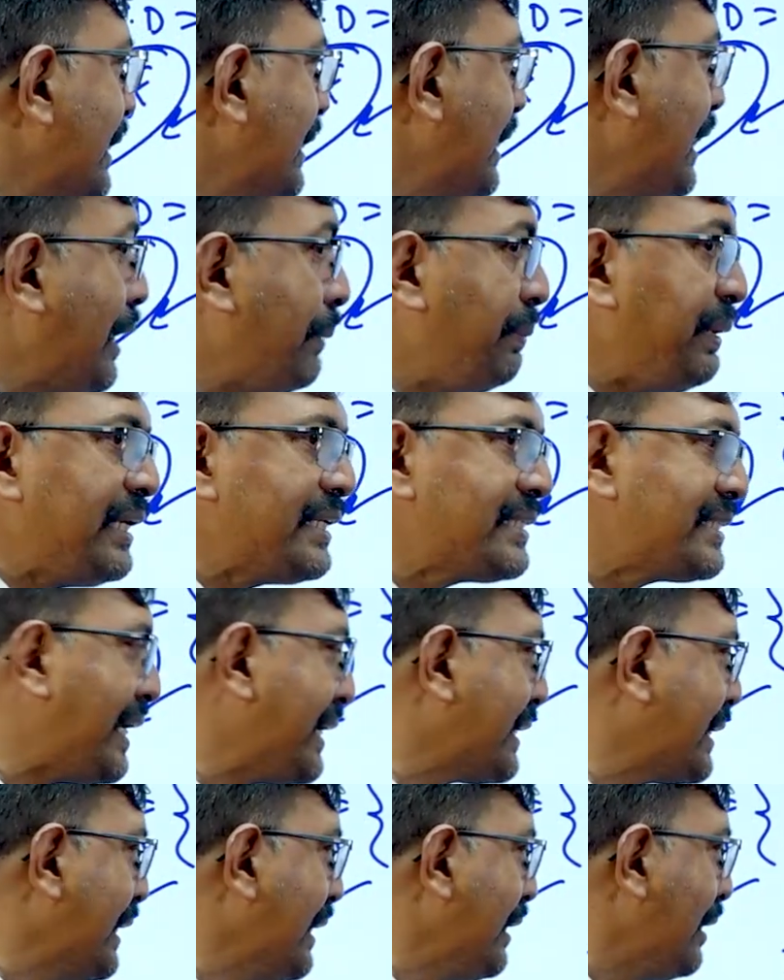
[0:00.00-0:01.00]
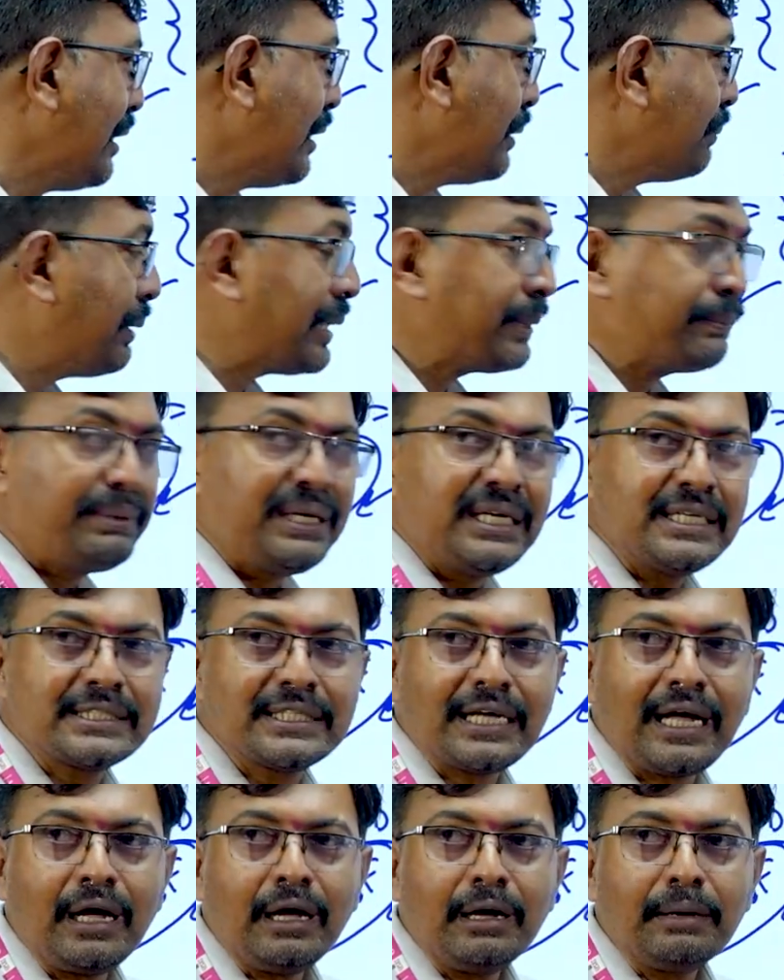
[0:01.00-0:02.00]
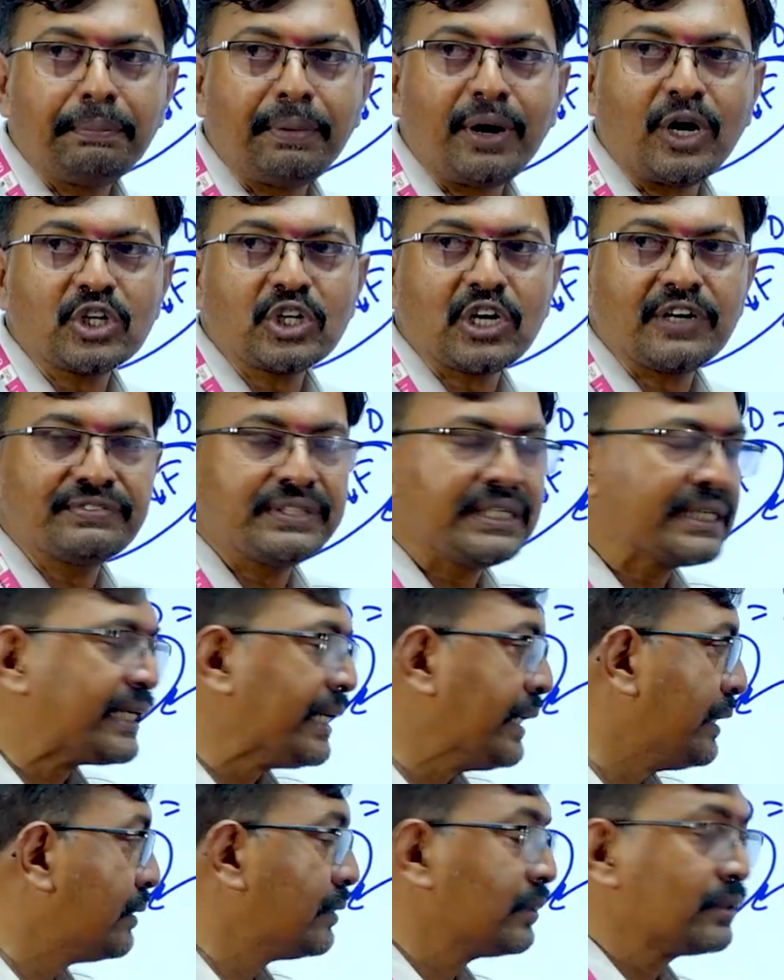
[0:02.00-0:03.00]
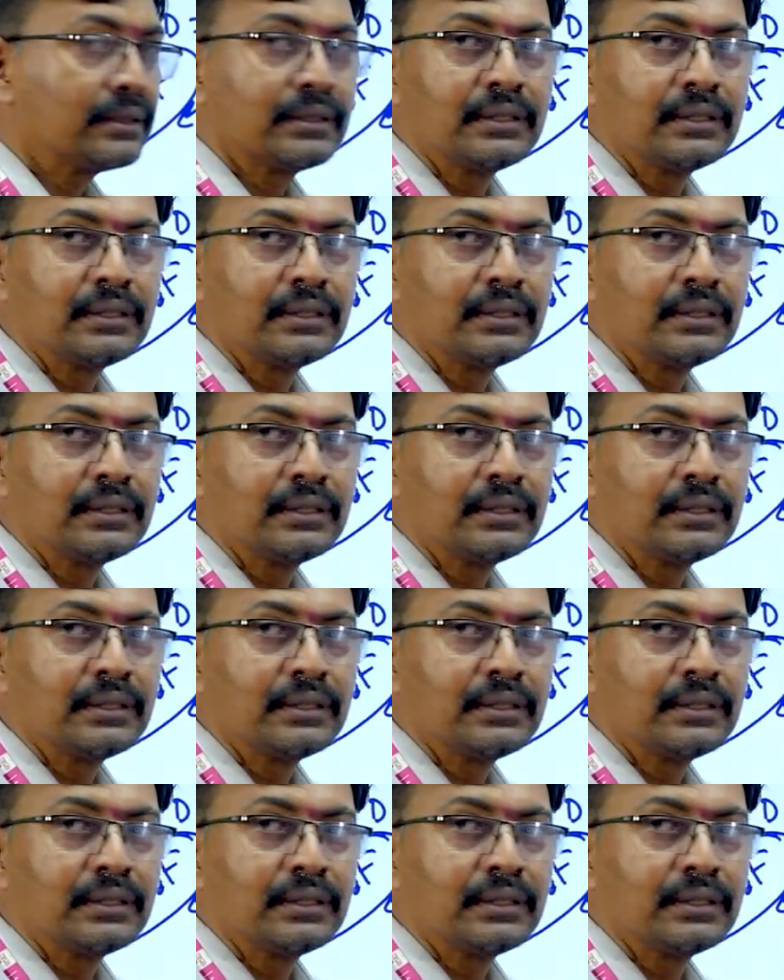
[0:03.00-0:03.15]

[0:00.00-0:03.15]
AB is a key, but B is the part of the key.